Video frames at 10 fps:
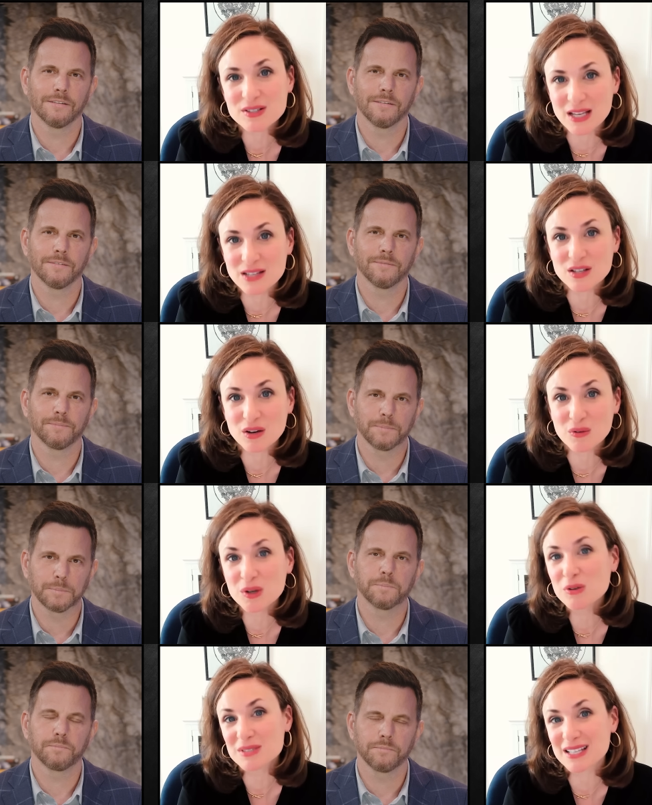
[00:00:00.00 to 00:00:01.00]
Speaker 1: sent to their
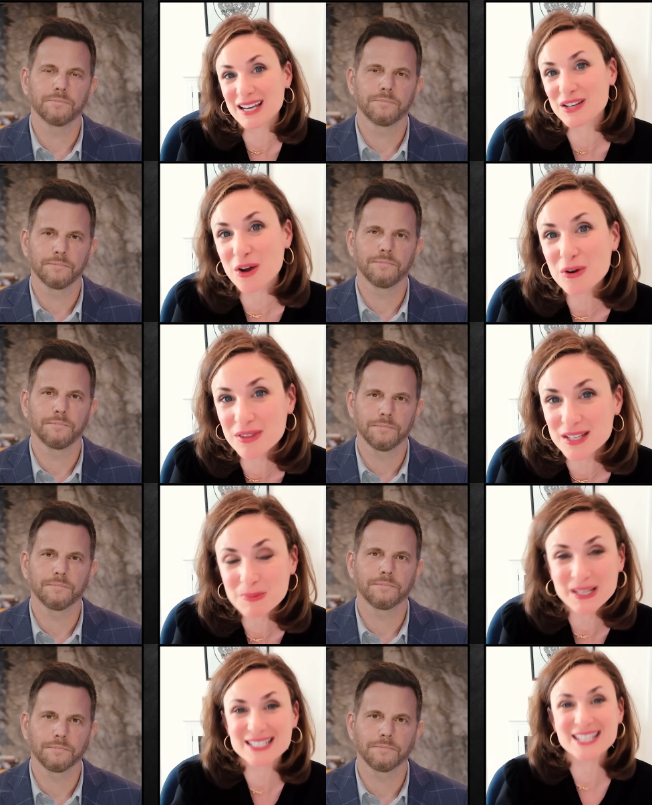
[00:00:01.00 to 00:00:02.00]
rooms. And I know this
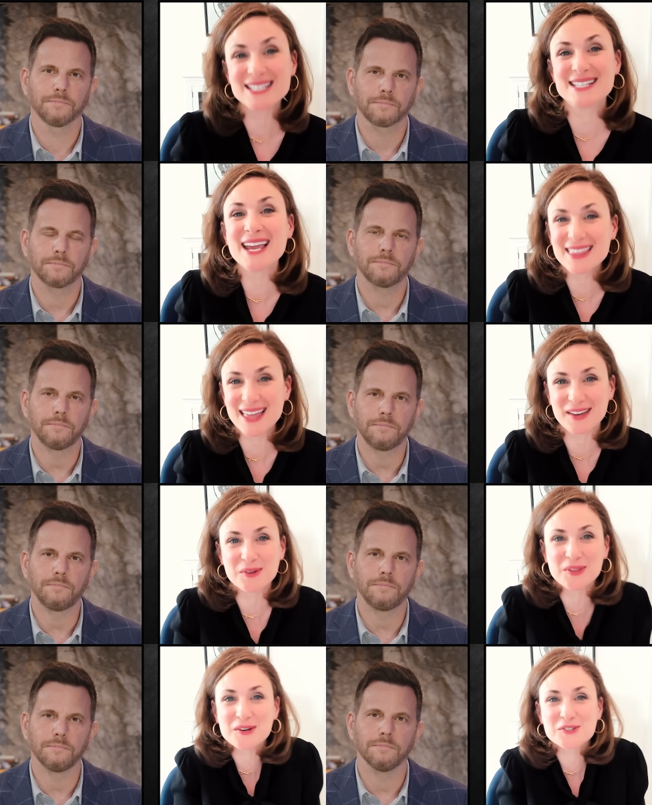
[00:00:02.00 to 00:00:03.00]
because they say that on
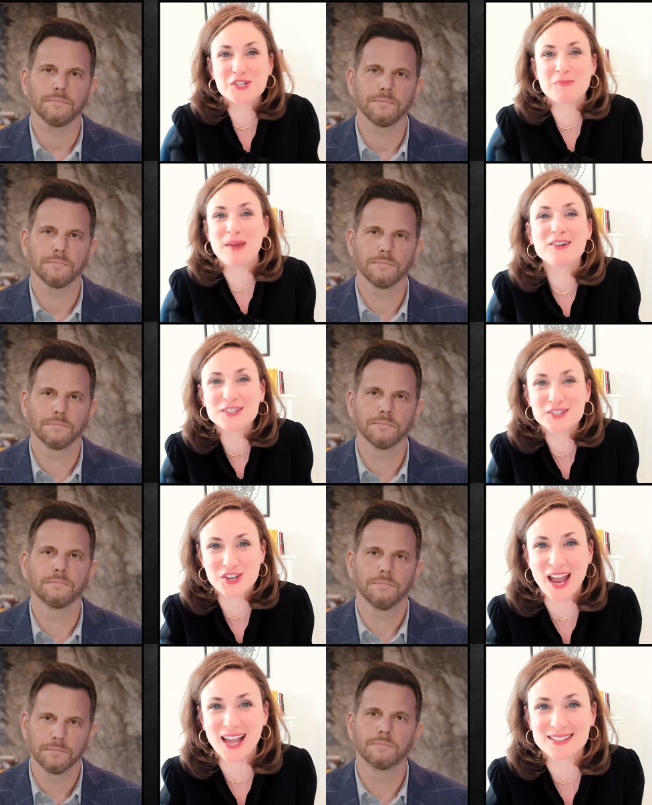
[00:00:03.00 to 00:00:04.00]
their parent
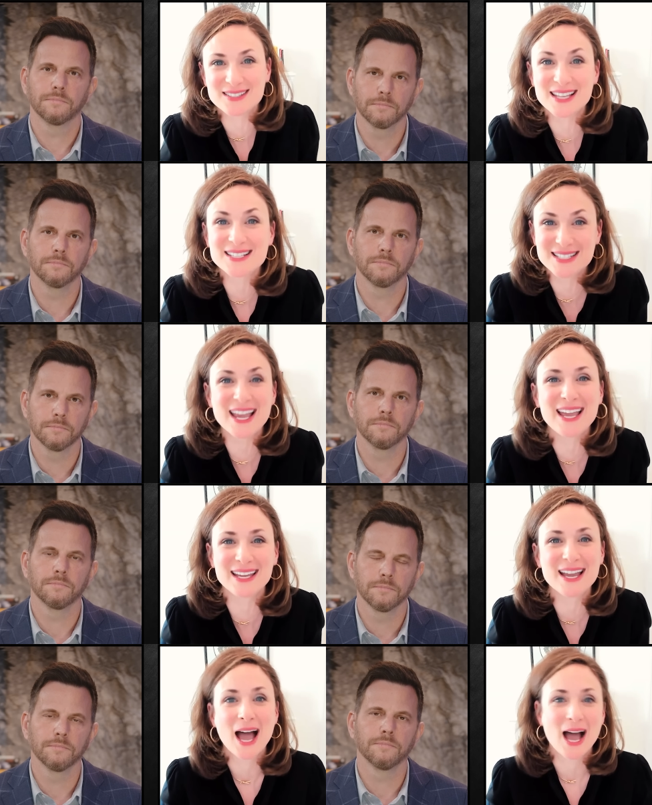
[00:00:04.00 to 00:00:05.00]
chats. They say,
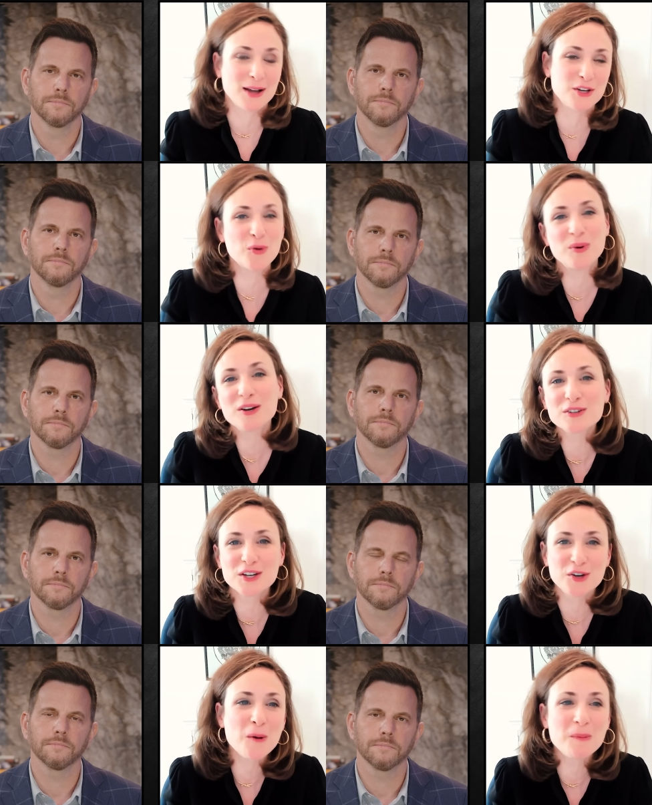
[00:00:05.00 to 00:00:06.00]
you know, we're a no